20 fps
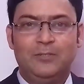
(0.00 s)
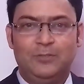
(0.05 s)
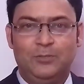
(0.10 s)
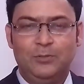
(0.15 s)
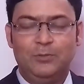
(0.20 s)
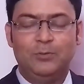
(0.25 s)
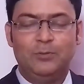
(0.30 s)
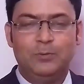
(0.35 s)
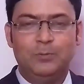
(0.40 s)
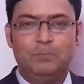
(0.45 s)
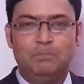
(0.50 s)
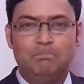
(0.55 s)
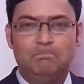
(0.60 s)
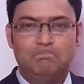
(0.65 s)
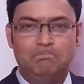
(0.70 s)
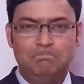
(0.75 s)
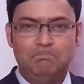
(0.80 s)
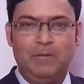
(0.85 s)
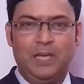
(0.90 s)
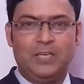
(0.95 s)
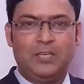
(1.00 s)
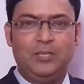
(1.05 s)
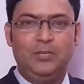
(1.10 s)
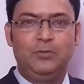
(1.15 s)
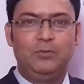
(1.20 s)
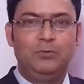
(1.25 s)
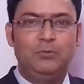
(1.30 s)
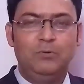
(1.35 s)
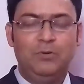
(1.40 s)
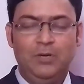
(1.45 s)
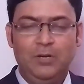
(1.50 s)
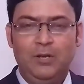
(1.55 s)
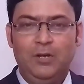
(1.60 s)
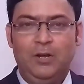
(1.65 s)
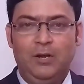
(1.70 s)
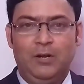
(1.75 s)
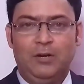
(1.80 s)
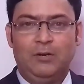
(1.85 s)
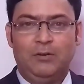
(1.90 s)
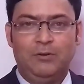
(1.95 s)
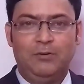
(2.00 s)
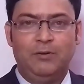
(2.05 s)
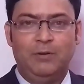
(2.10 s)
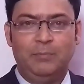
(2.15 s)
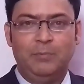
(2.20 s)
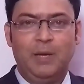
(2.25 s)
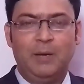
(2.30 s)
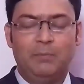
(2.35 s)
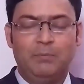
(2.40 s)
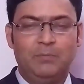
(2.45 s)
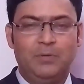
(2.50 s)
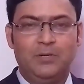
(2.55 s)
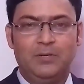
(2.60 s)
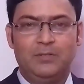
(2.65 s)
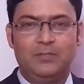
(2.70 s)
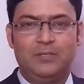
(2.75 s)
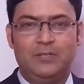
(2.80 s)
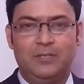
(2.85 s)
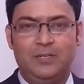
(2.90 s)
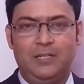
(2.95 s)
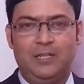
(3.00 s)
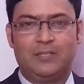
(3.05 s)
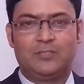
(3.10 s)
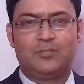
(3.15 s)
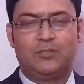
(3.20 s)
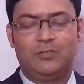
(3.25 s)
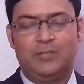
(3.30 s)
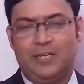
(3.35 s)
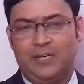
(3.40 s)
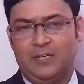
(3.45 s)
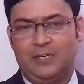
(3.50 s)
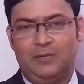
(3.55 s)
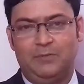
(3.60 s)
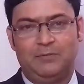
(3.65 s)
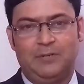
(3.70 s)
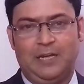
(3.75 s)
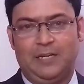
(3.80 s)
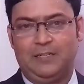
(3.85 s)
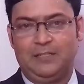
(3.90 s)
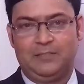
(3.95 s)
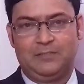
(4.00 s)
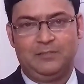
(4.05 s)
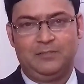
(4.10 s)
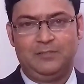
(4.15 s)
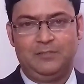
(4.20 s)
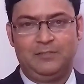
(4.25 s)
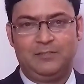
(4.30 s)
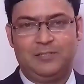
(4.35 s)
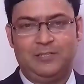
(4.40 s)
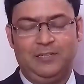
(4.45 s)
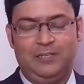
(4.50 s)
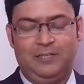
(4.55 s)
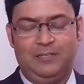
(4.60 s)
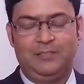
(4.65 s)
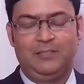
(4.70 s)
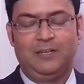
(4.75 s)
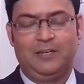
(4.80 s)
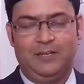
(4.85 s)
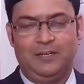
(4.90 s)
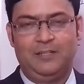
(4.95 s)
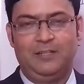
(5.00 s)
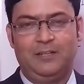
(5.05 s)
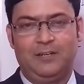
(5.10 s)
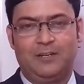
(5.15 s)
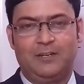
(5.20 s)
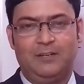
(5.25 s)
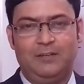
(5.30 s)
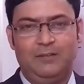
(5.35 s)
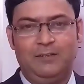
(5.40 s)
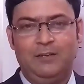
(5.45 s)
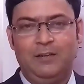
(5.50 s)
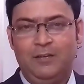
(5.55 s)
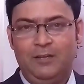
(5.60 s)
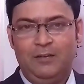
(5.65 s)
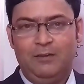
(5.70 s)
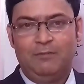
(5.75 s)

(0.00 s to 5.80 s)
to make you remember the electronegative radicals in a little